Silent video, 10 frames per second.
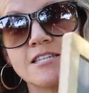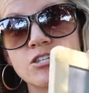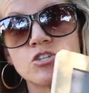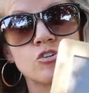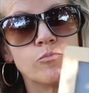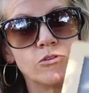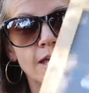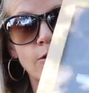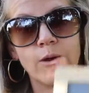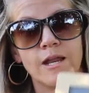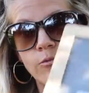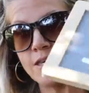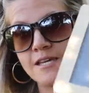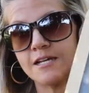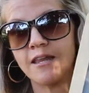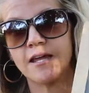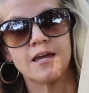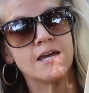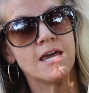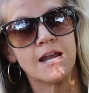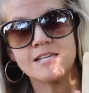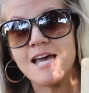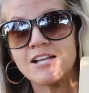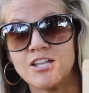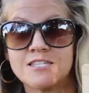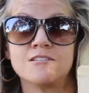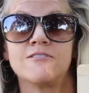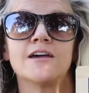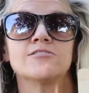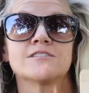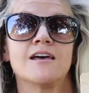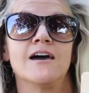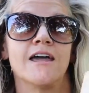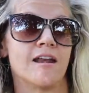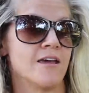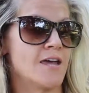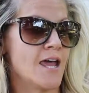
it's super lightweight, it weighs like nothing, and I attach that to the vinyl sign,